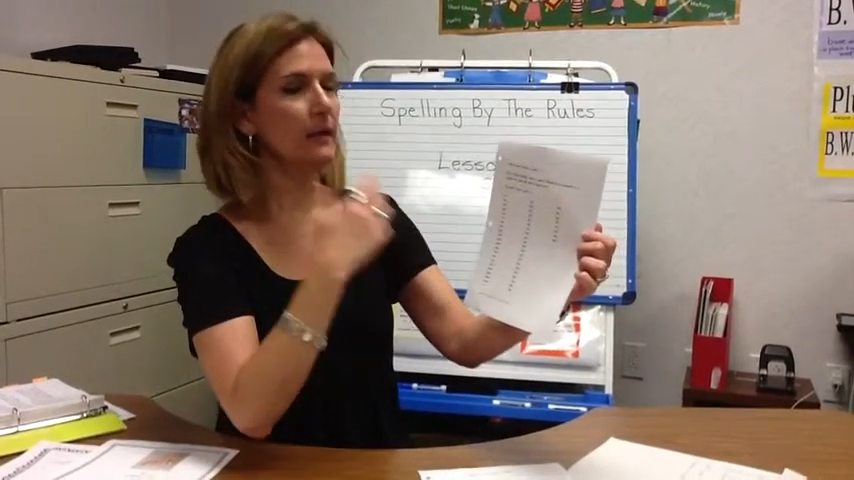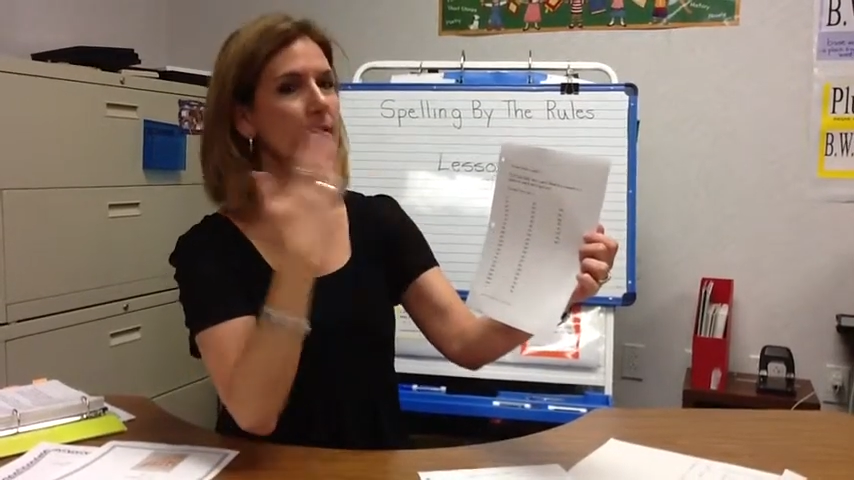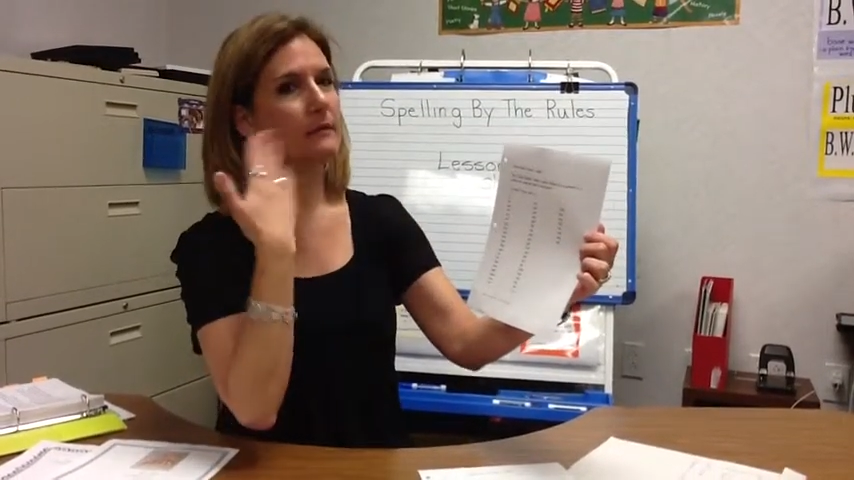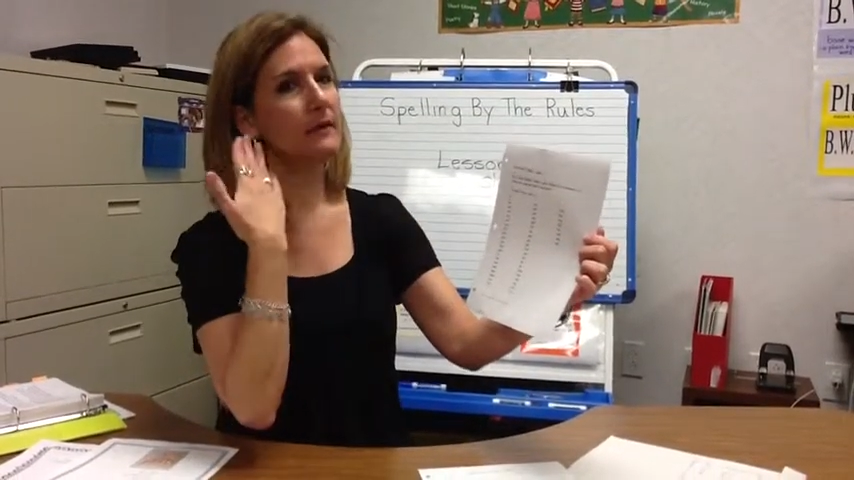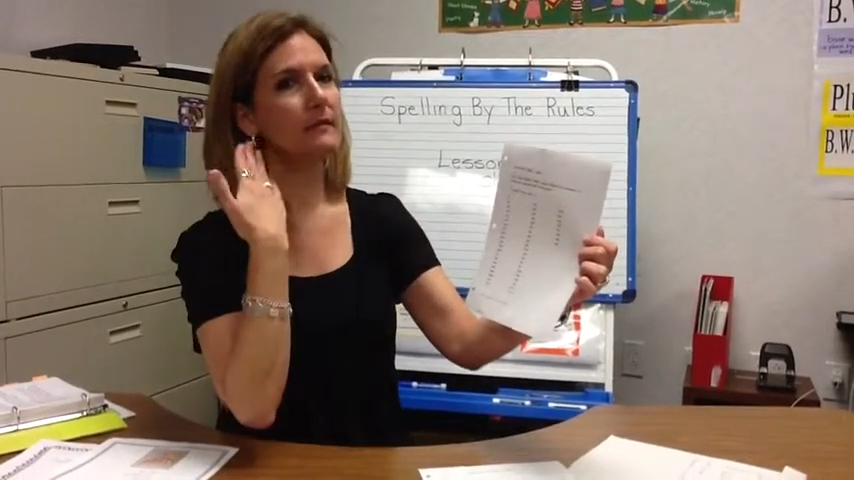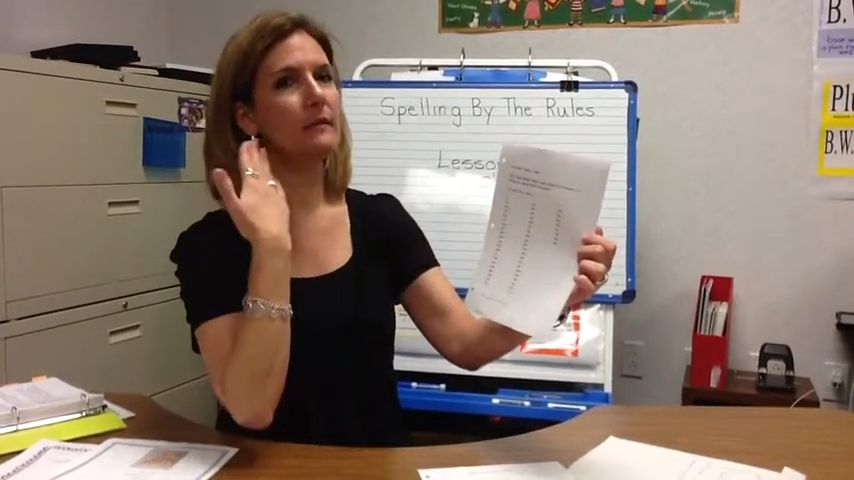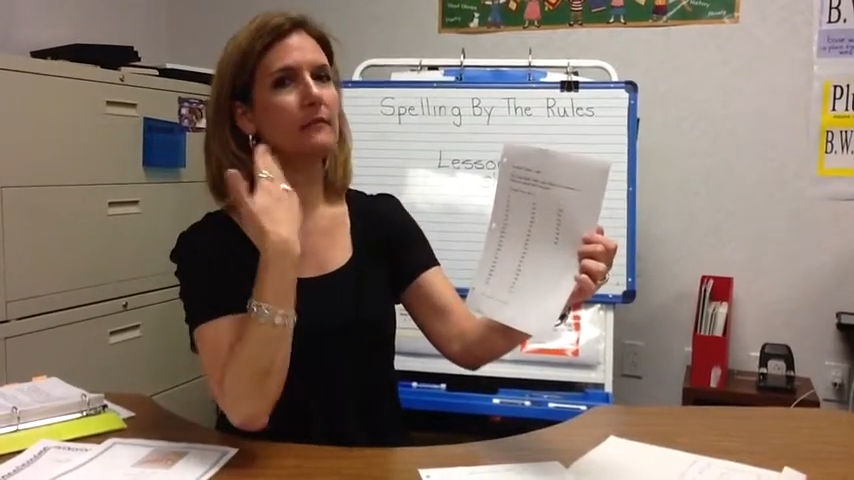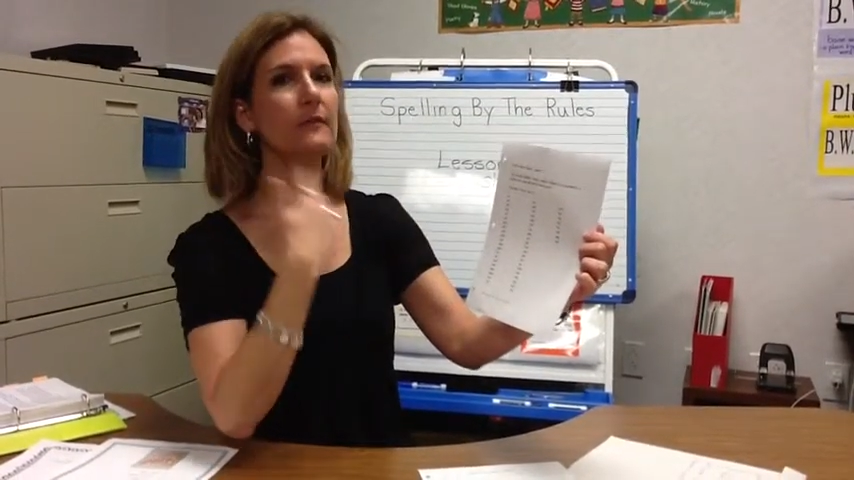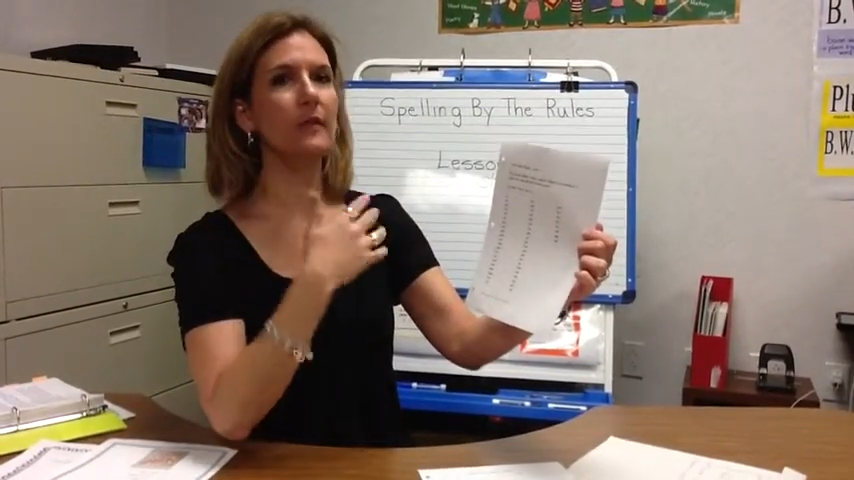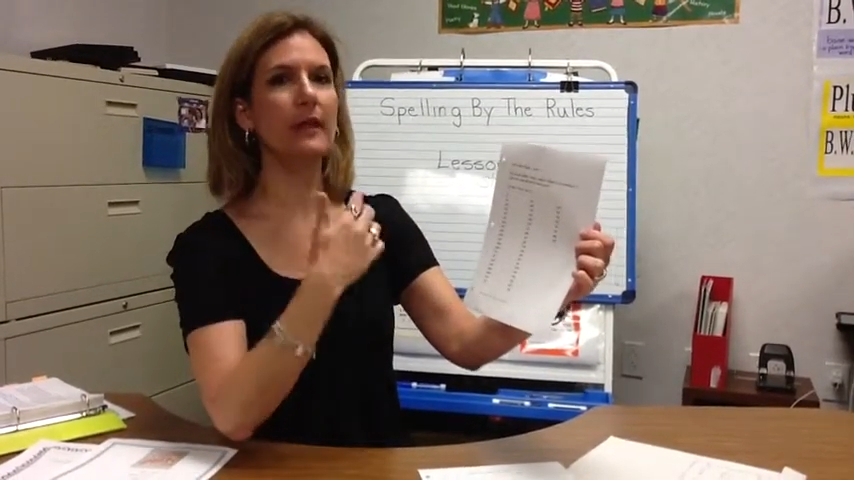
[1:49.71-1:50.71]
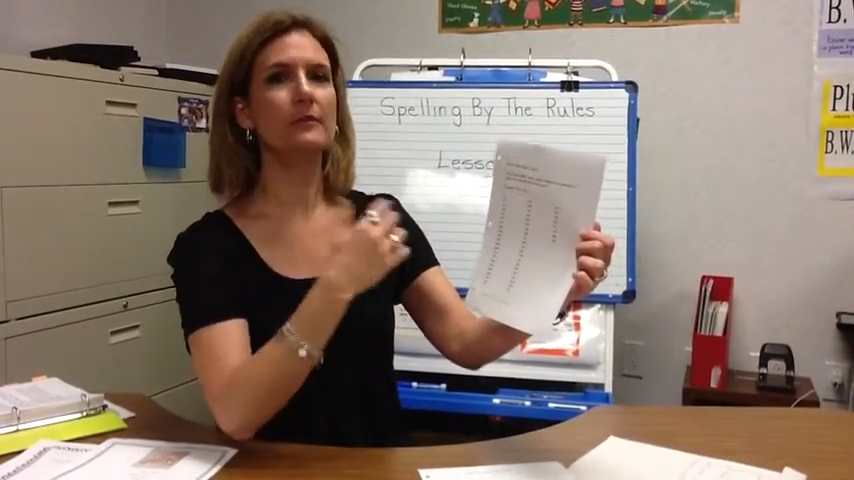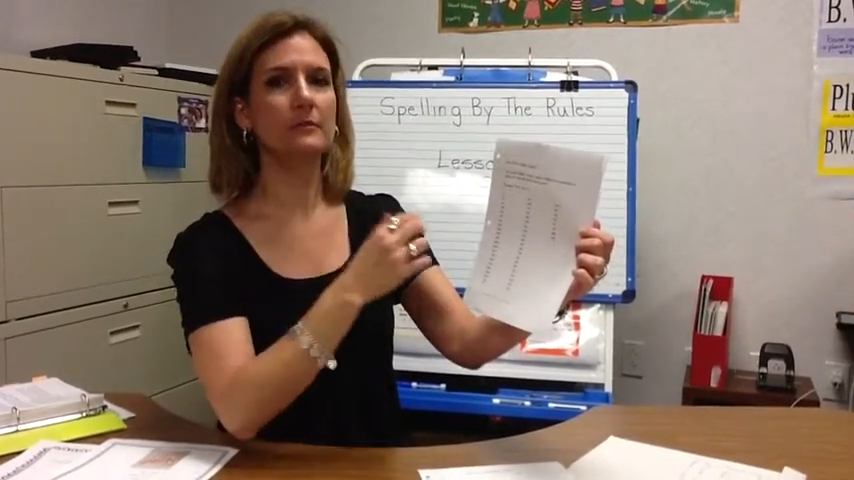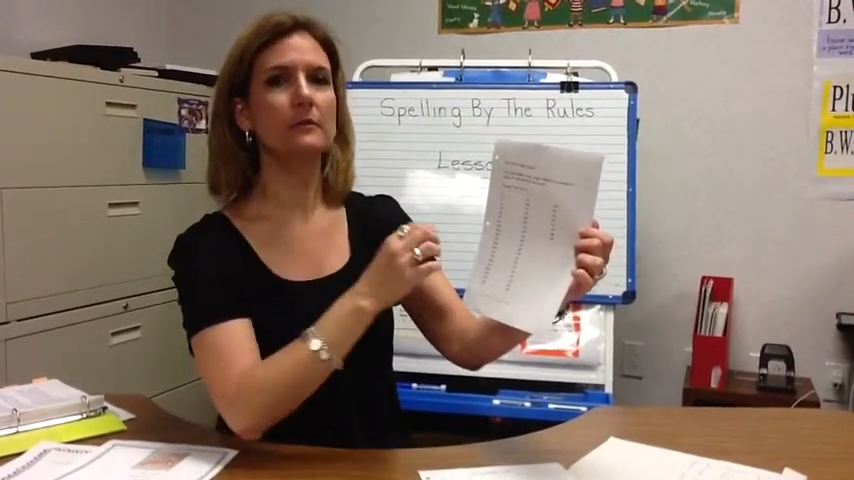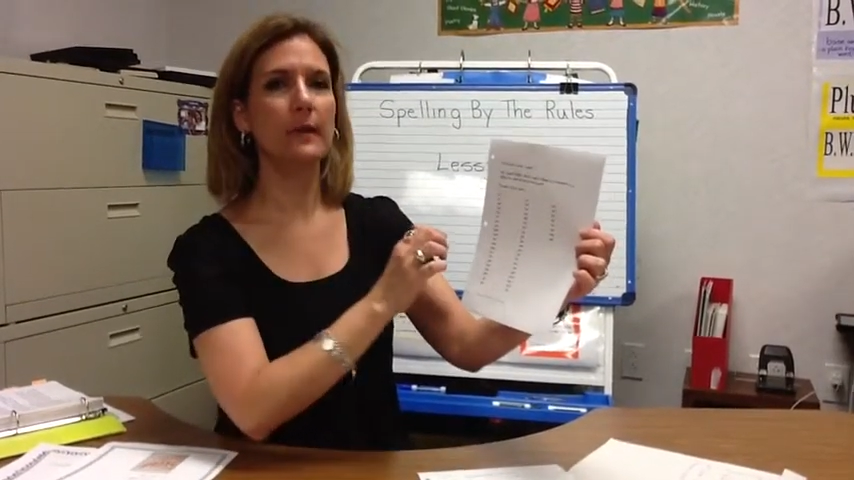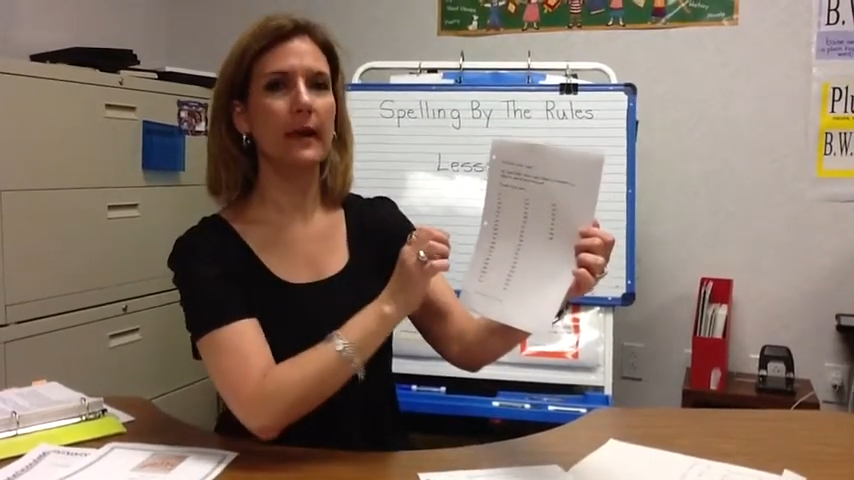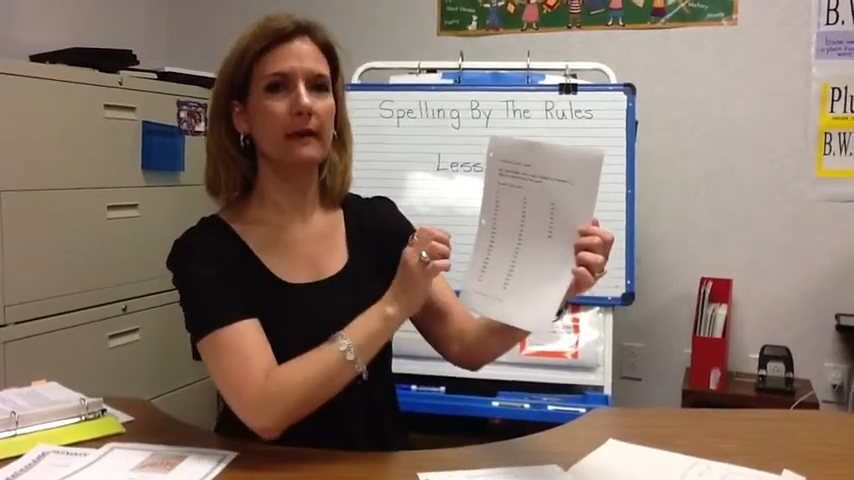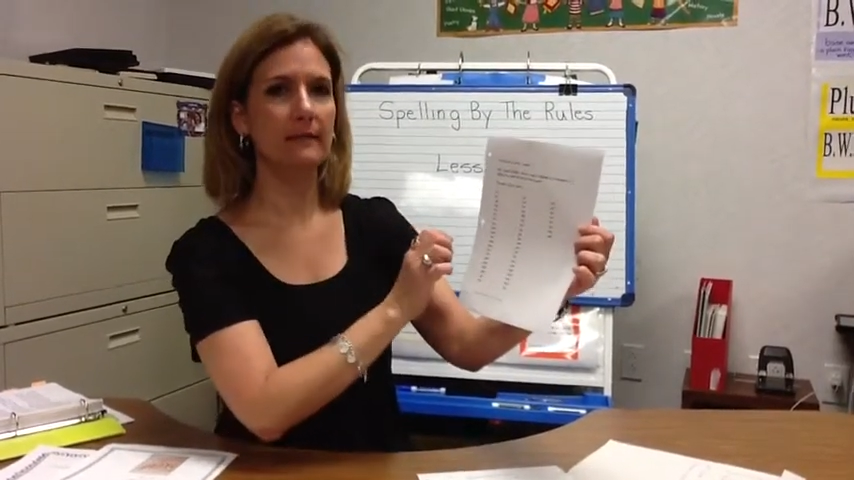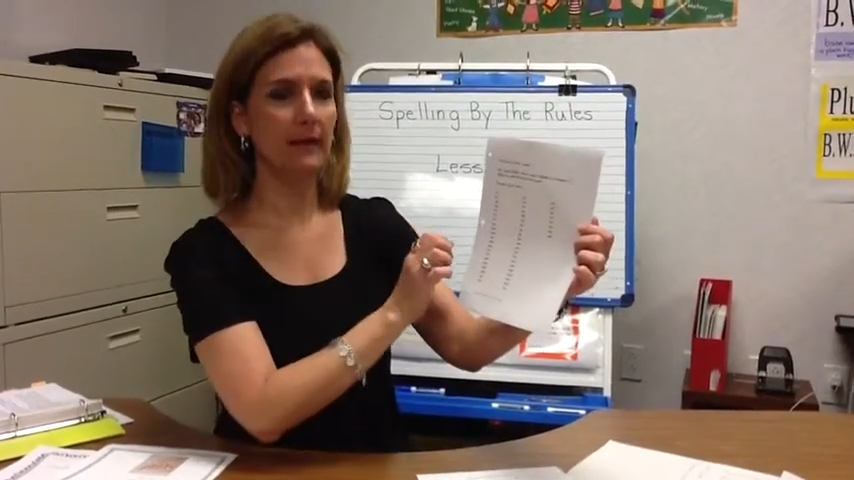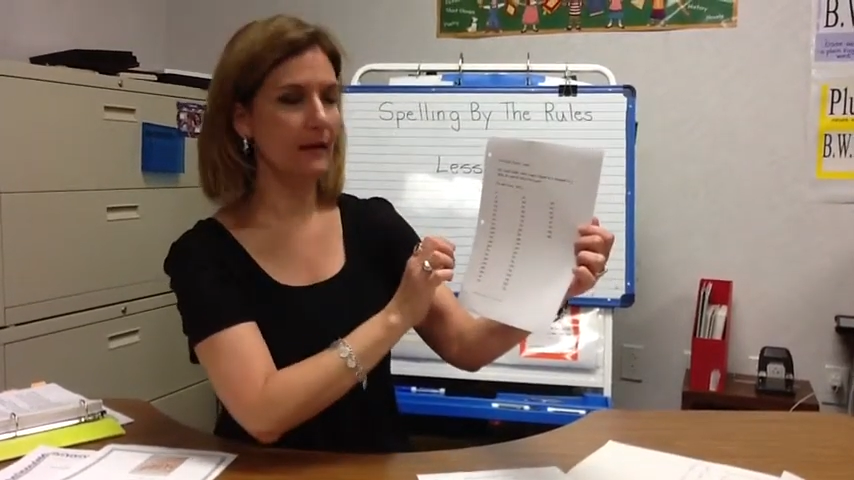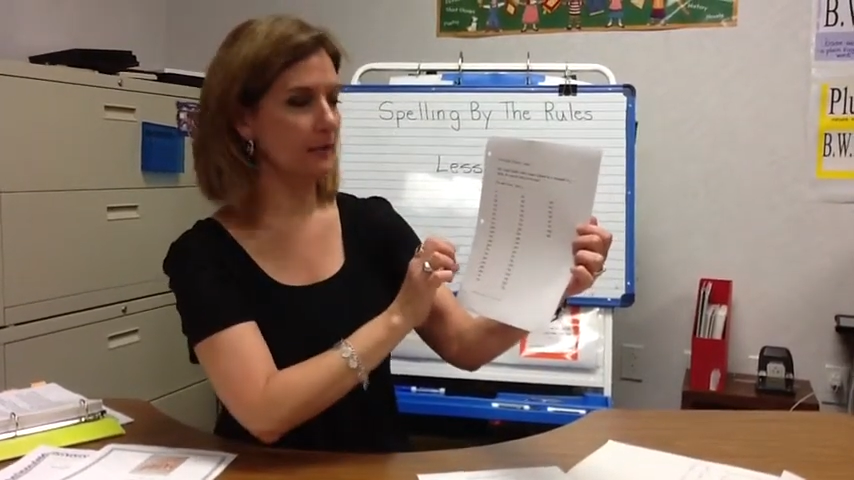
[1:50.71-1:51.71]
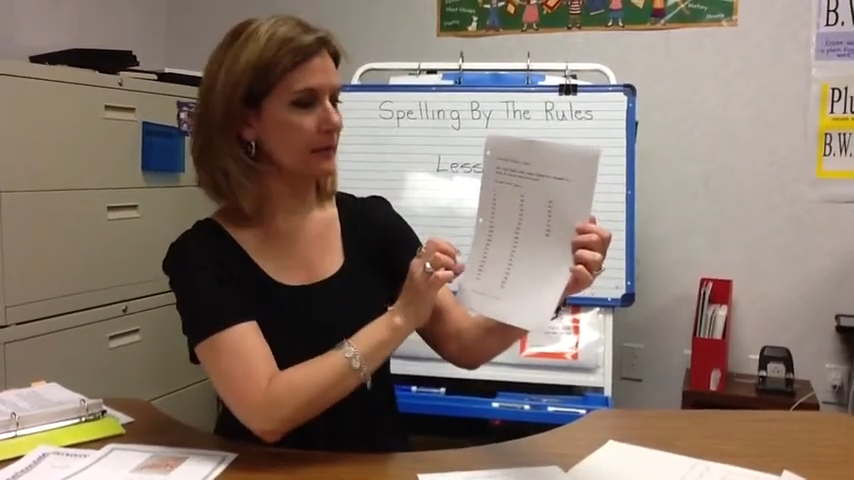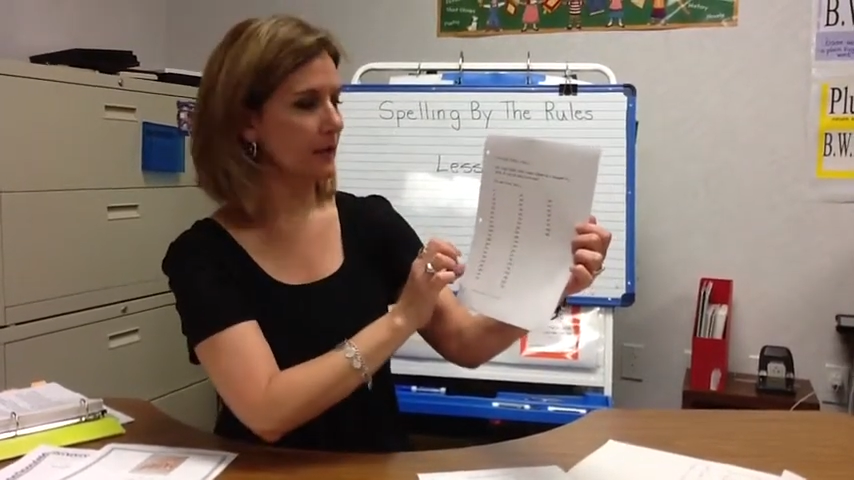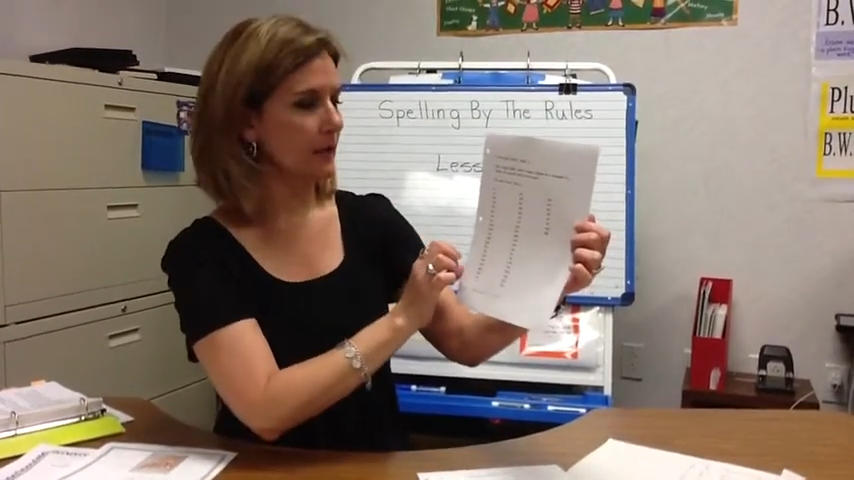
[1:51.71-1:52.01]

listening for that short A sound.